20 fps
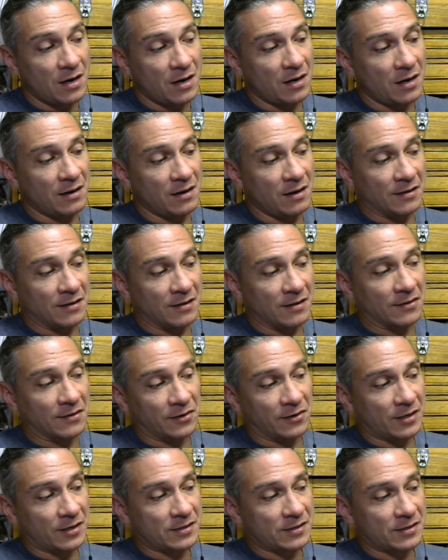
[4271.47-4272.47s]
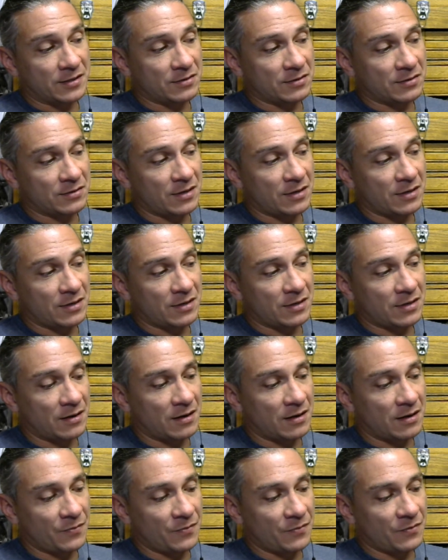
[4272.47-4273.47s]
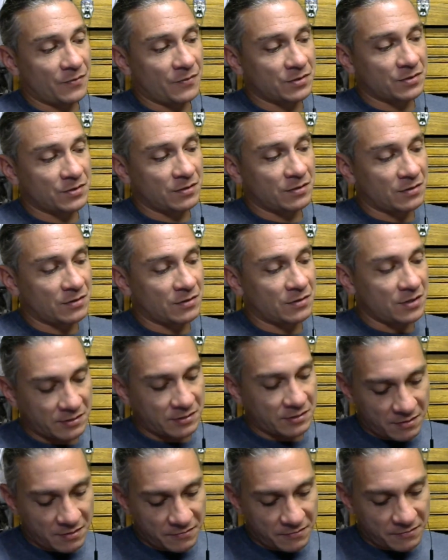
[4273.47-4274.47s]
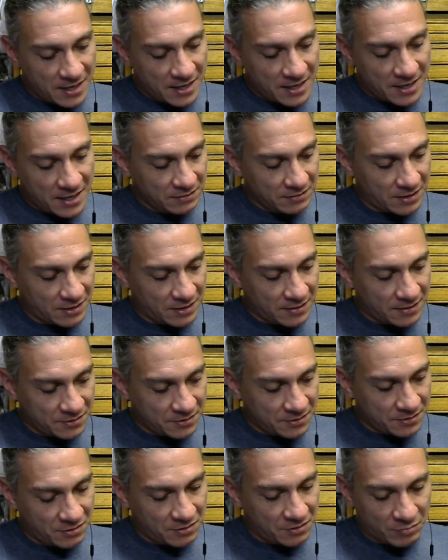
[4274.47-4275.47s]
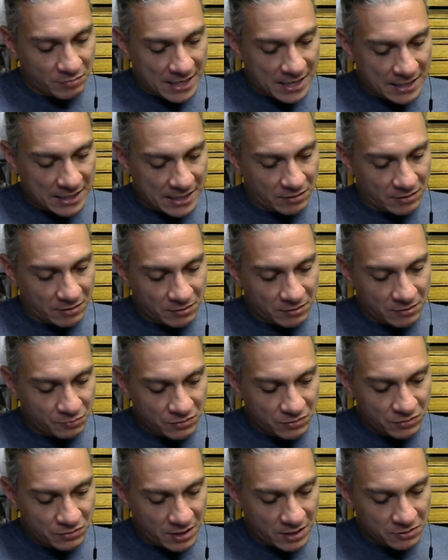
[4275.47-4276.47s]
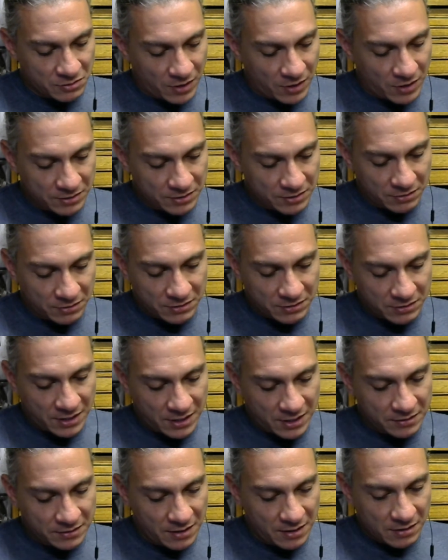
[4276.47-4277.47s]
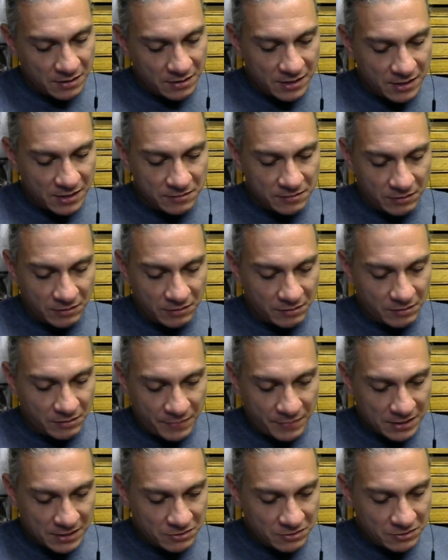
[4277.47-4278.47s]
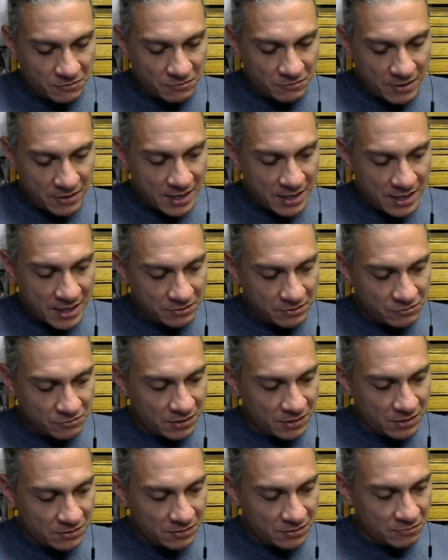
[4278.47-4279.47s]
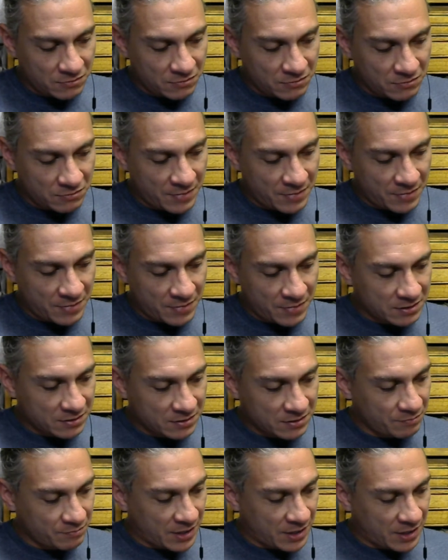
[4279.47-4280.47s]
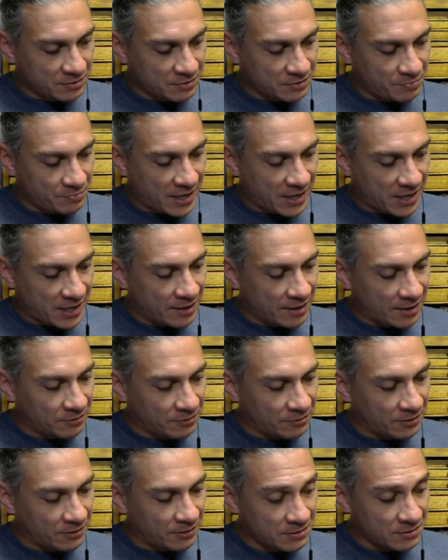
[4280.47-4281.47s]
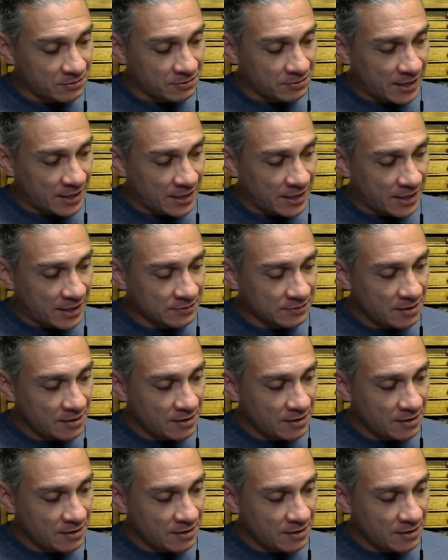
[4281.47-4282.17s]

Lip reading: in the lyrics, I say, first turn the lights off fast, got guns on blast, dog boots, got squads on task. Kids look up at you as strange dudes with masks pass by. How long this gonna last?